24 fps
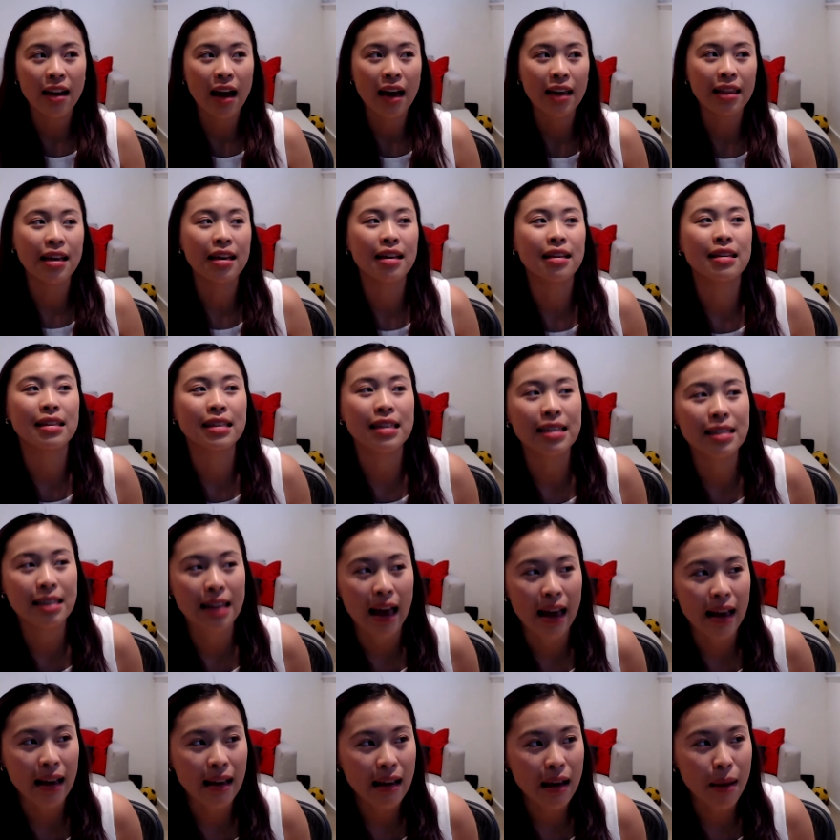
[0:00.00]
I think this is
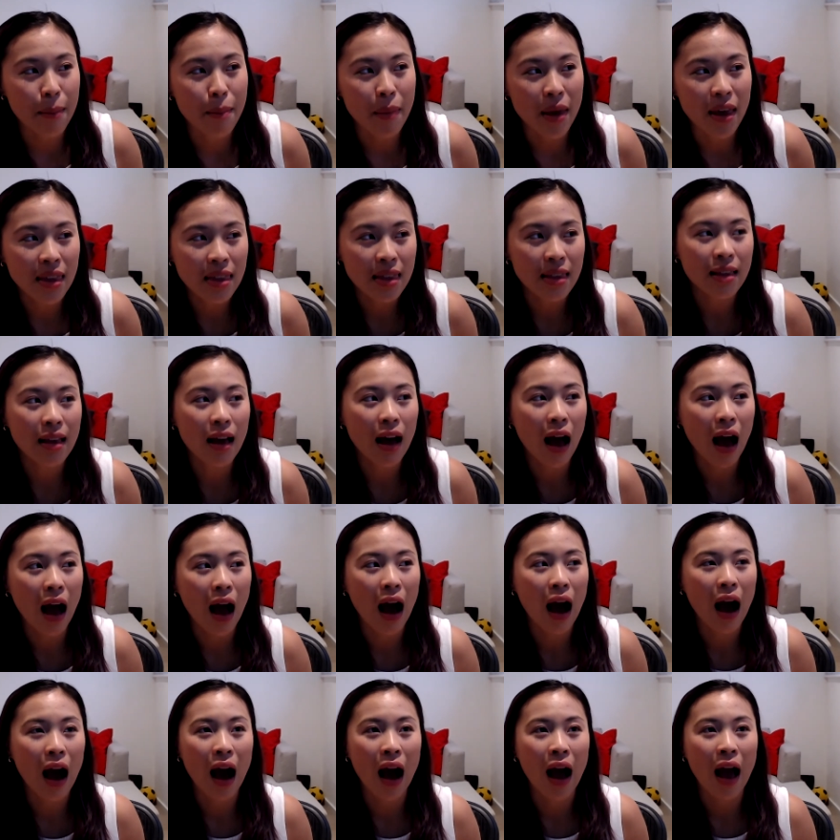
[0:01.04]
like a myth
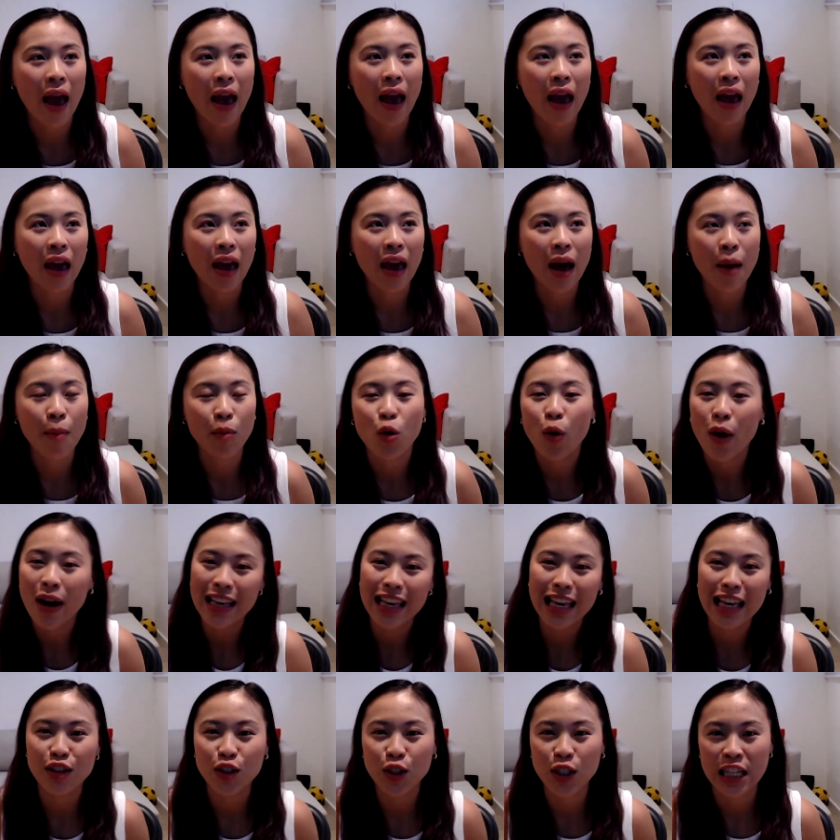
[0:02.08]
I am quite
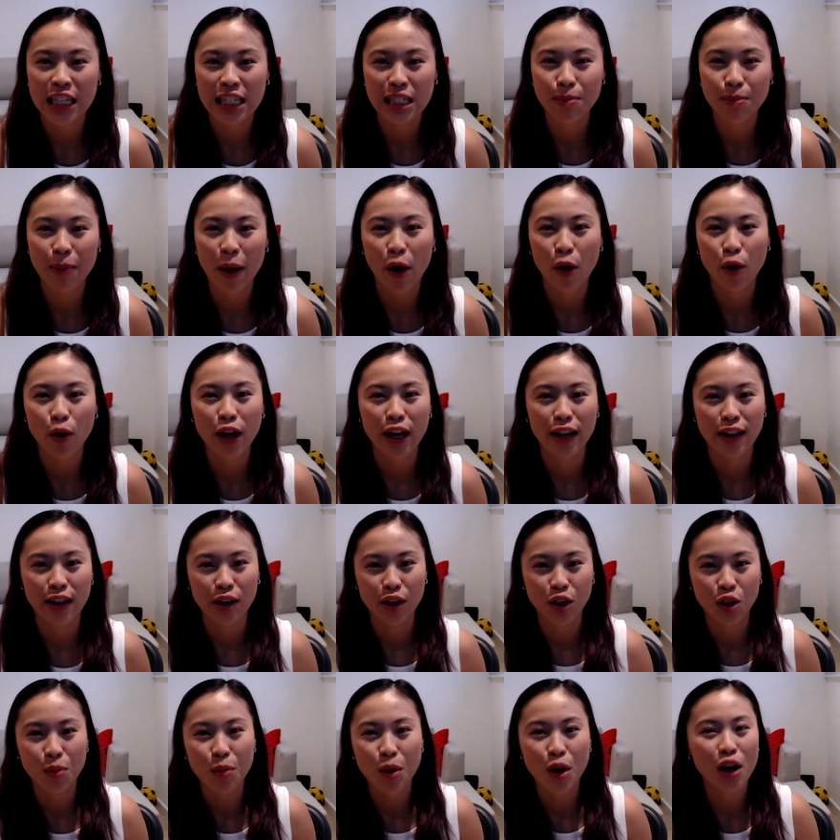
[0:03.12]
keen to dispel in the
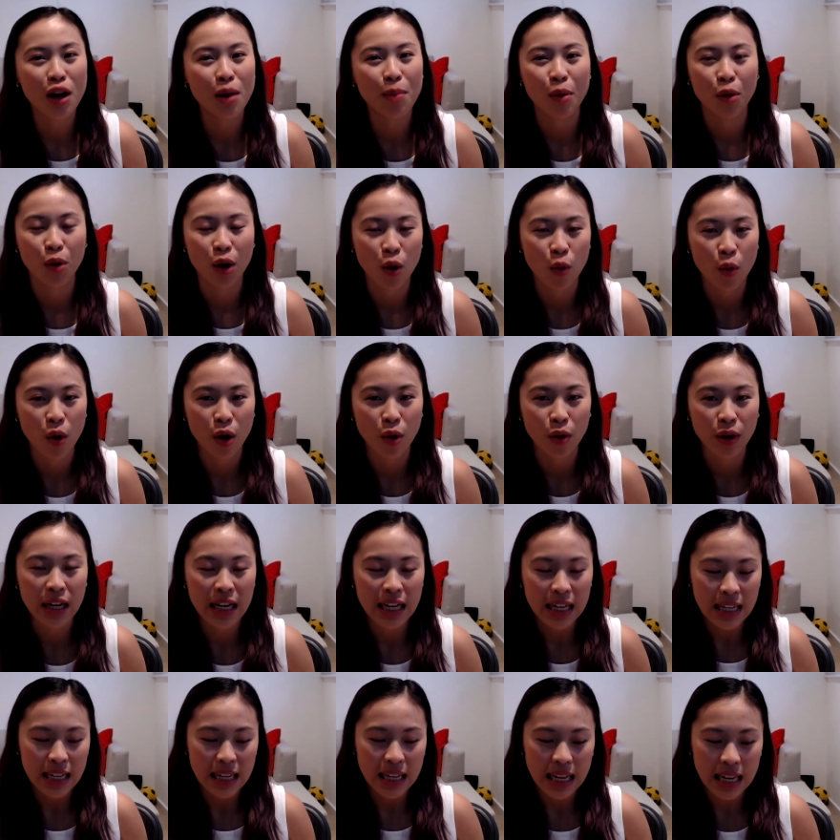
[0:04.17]
community building world,
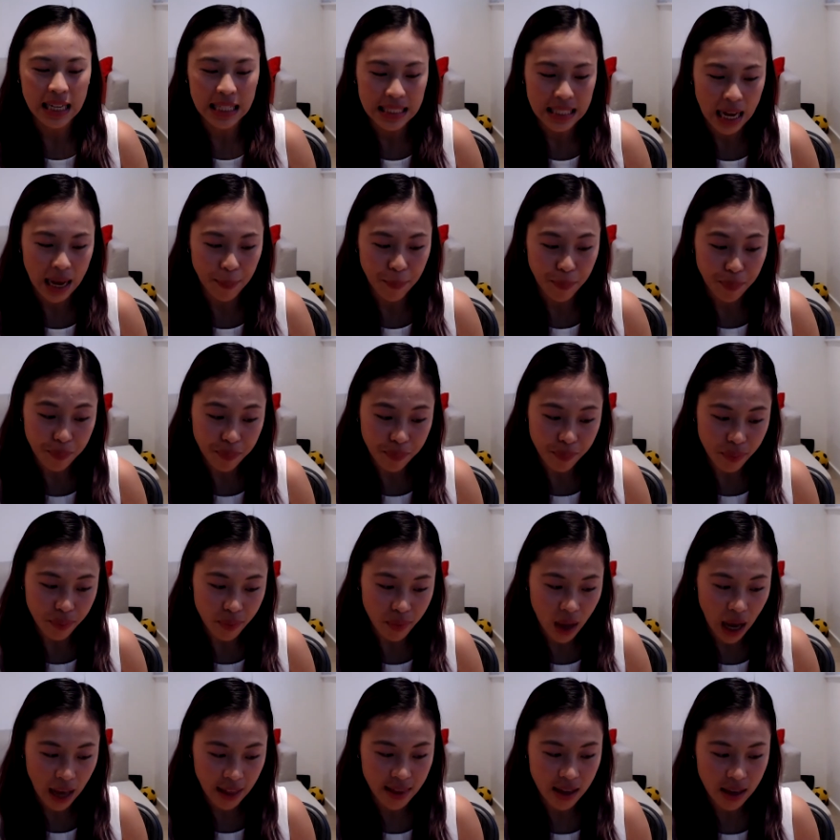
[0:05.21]
is that
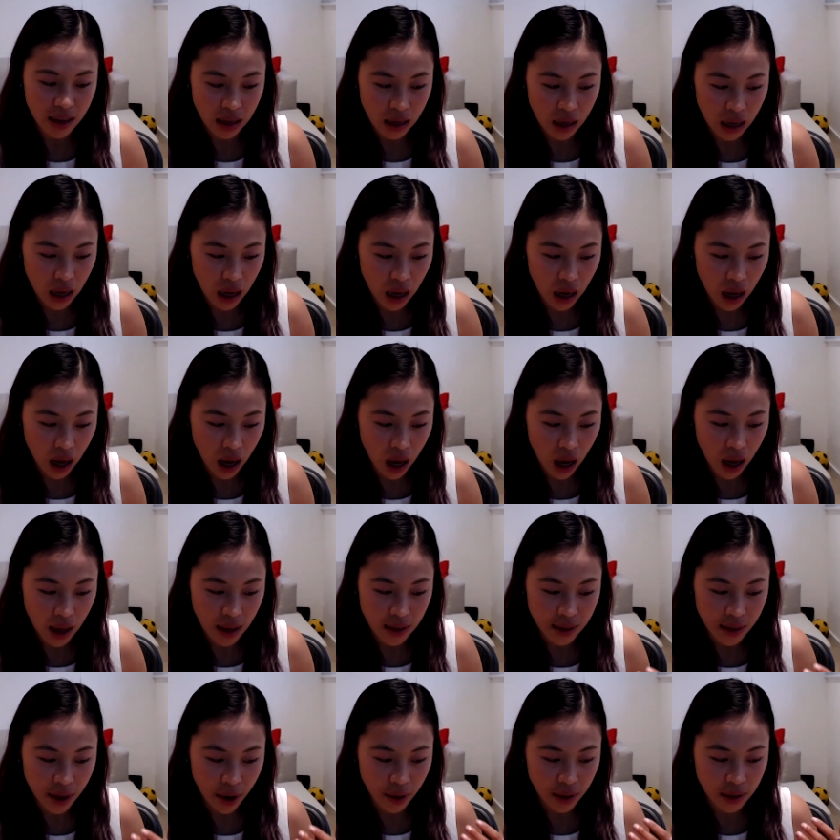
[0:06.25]
I think
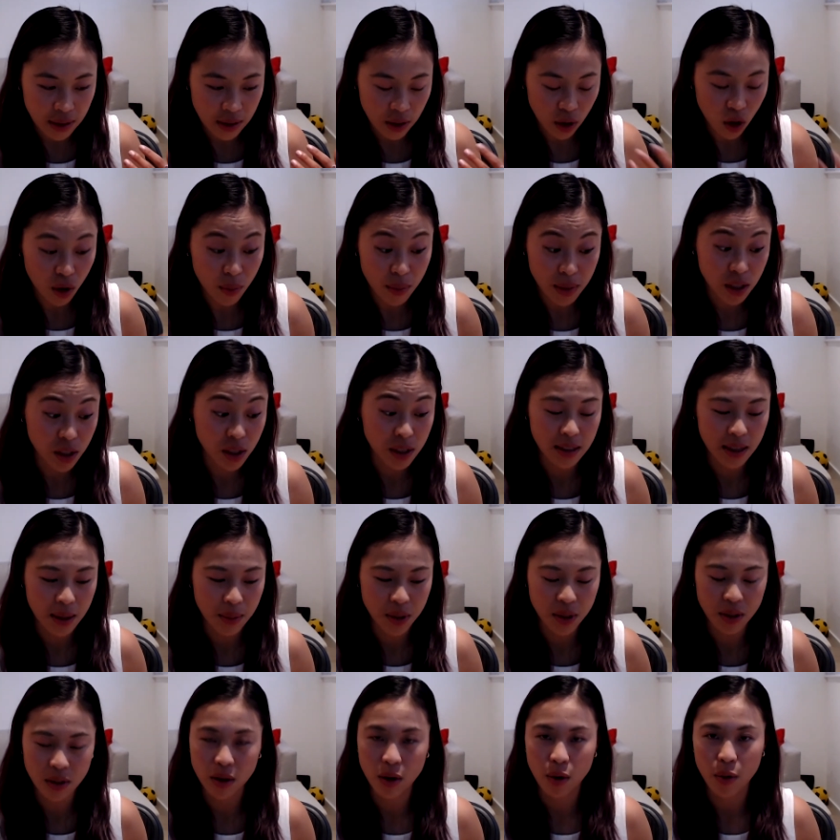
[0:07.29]
there is a lot of
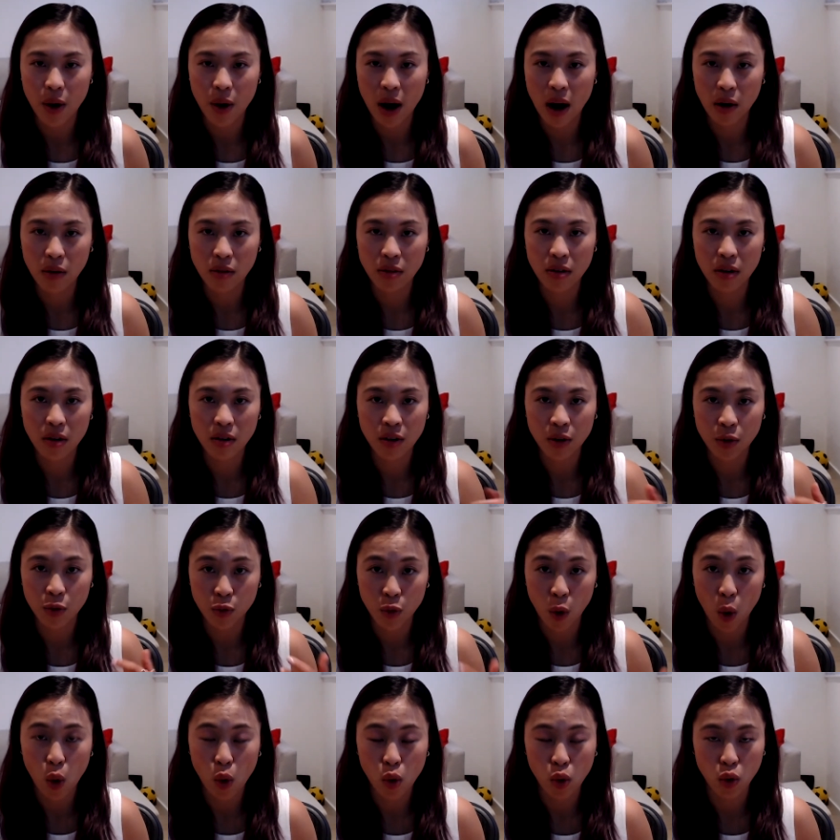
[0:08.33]
misconception around the
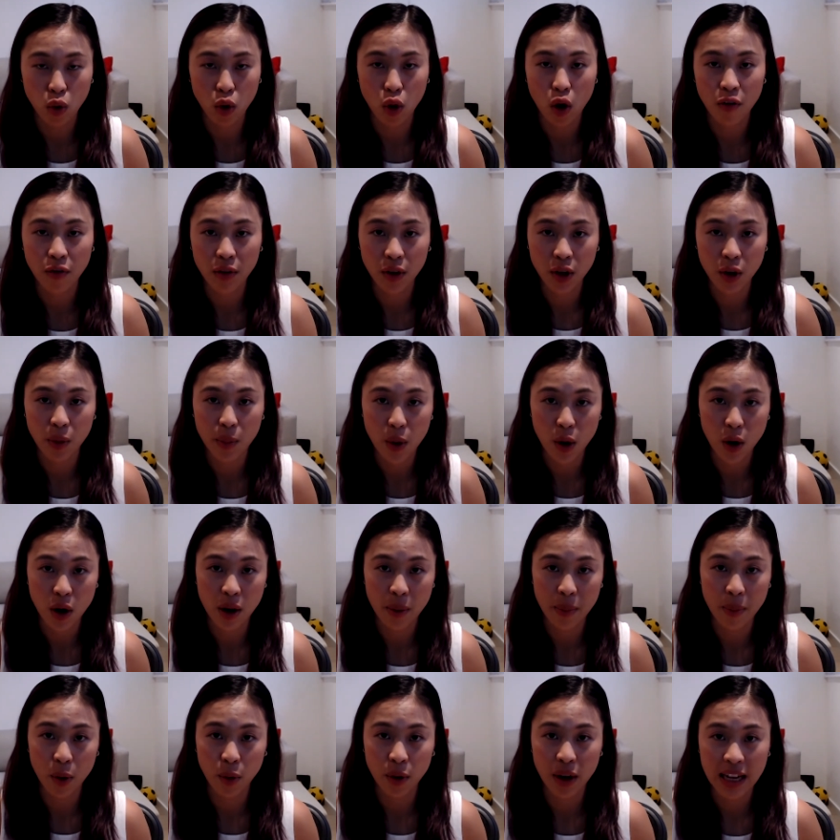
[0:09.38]
role of a community
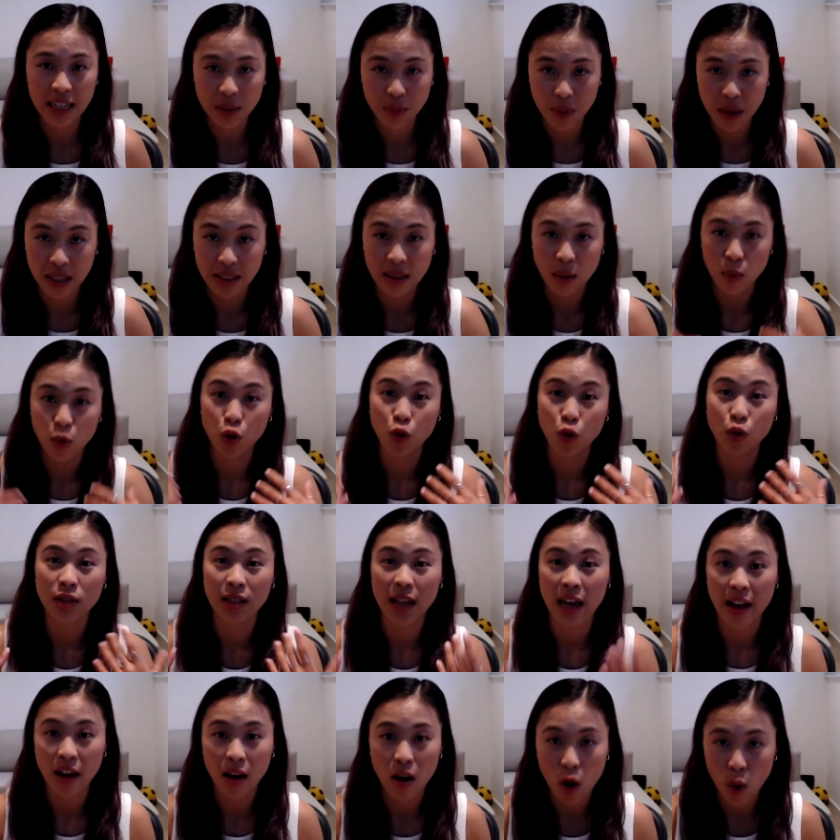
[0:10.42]
builder as being someone who's
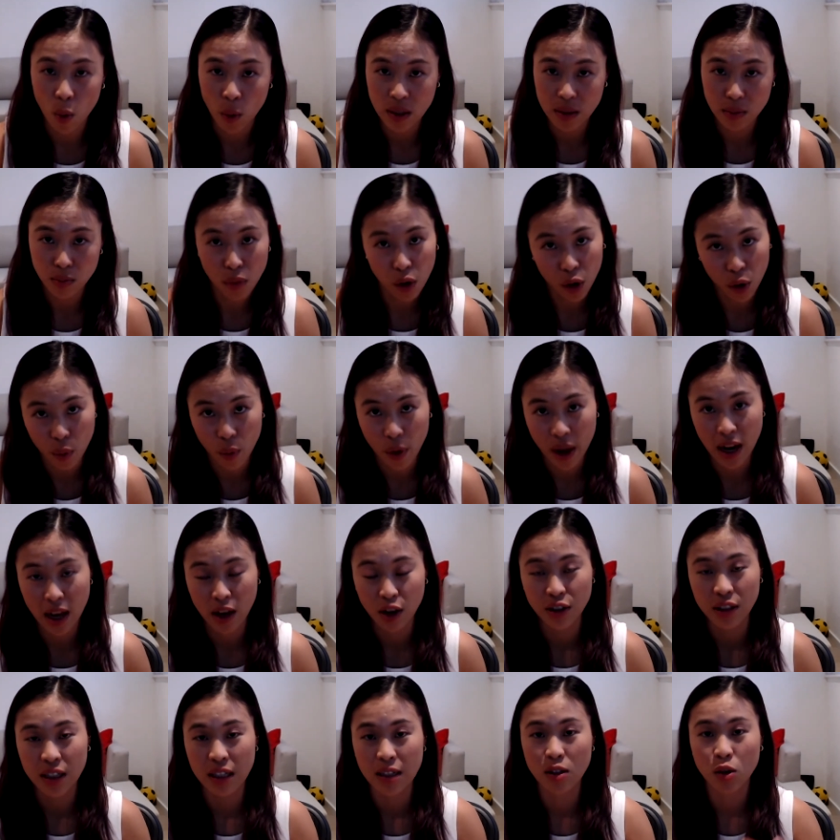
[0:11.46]
like always moderating
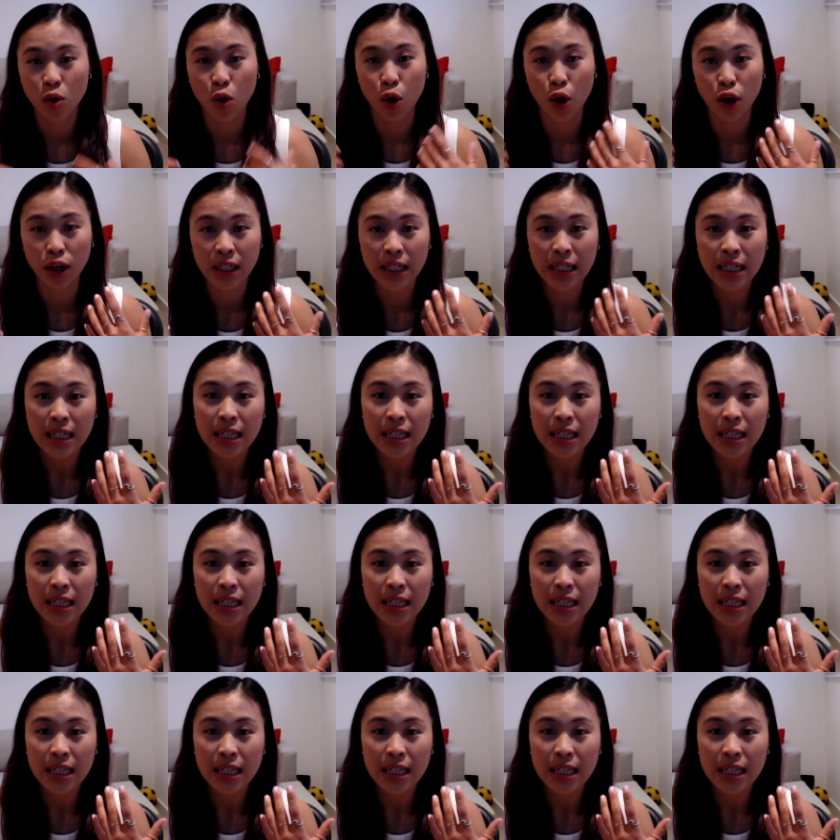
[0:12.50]
on Discord,